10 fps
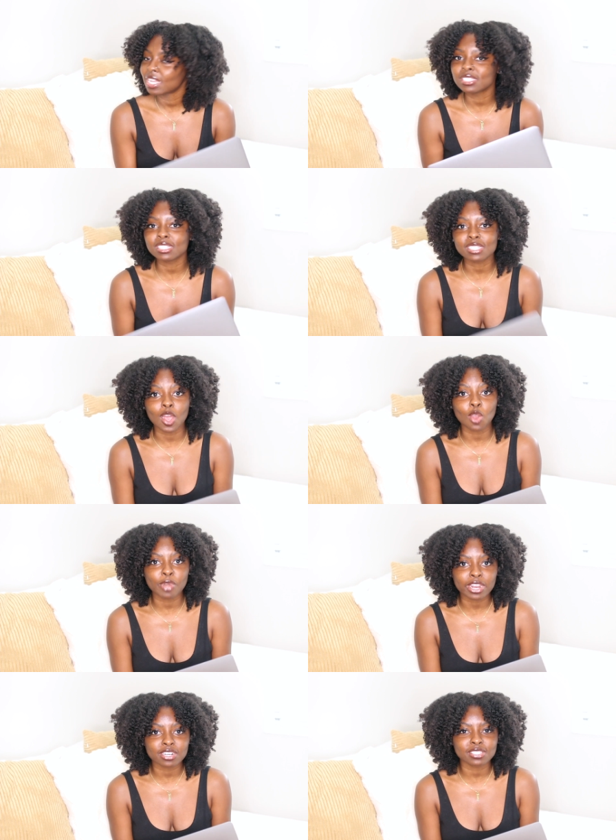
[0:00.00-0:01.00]
is this a
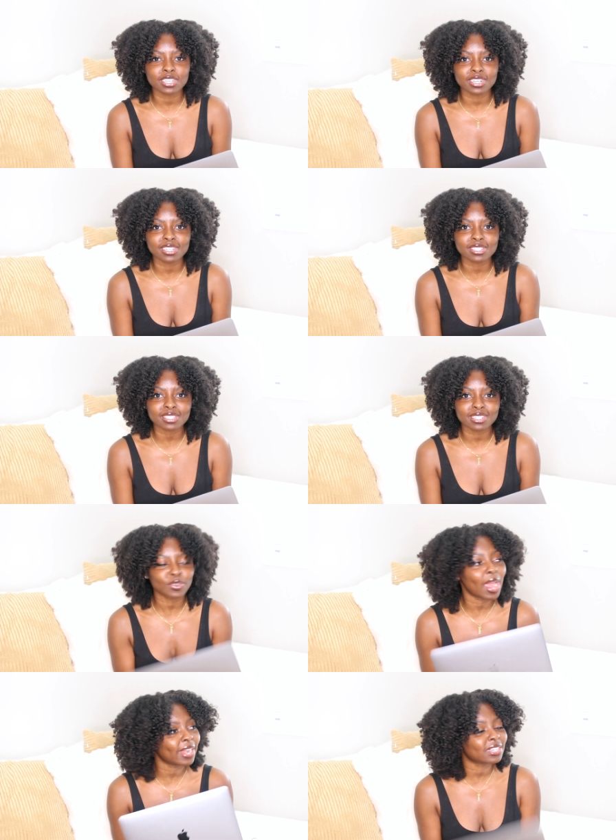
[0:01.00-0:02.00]
homewrecker series?
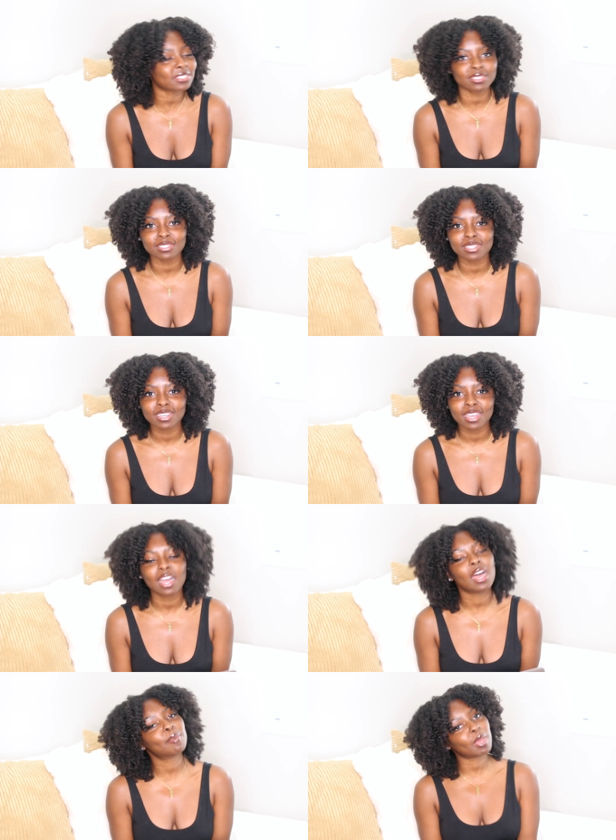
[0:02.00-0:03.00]
Do I need...
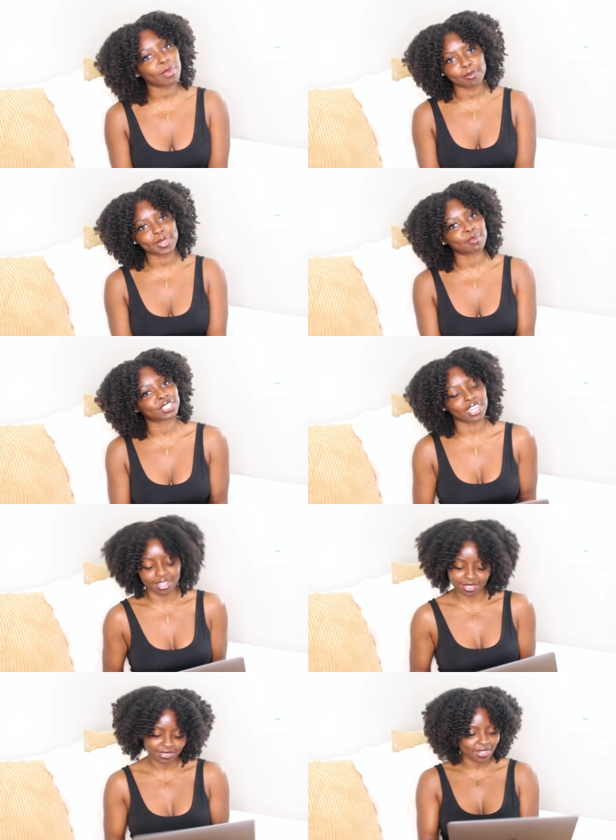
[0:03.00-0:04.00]
I'm not about to play with
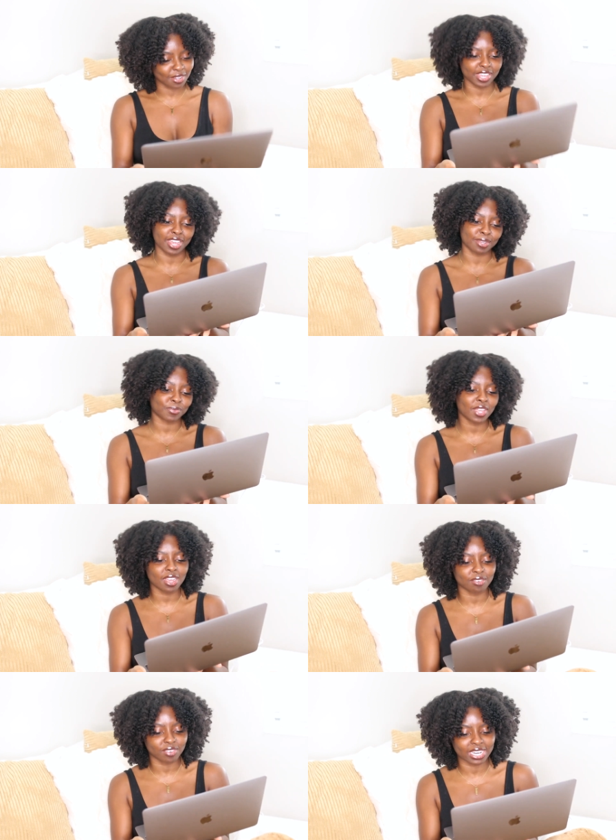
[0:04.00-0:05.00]
y'all. Okay.
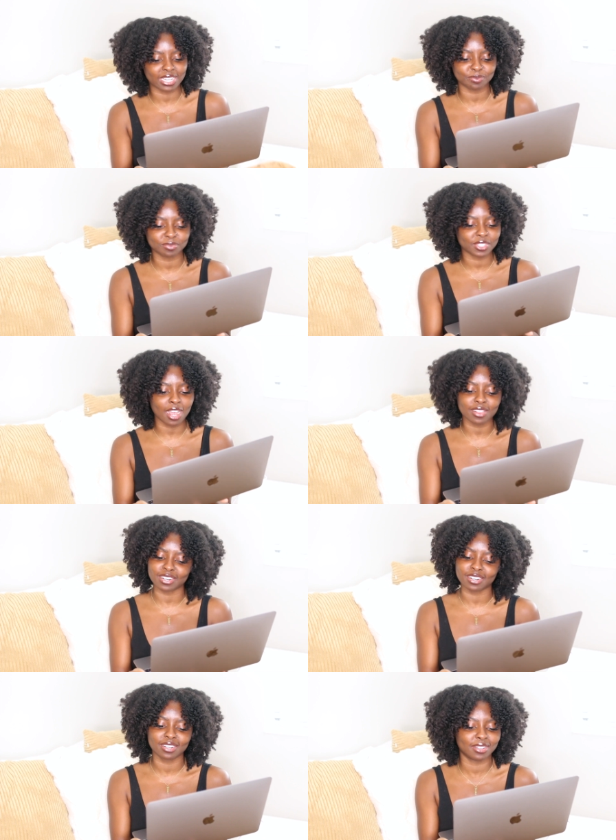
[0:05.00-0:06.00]
All right. Y'all
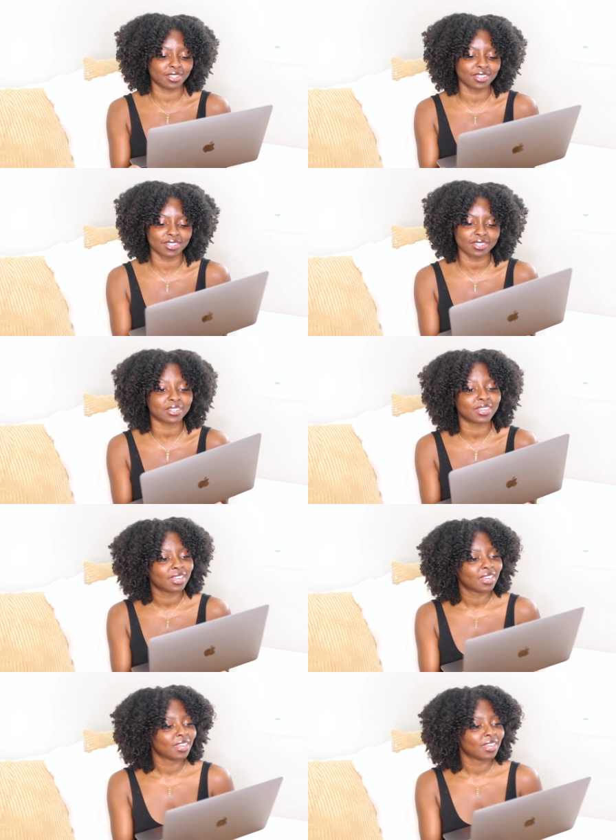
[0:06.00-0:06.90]
are...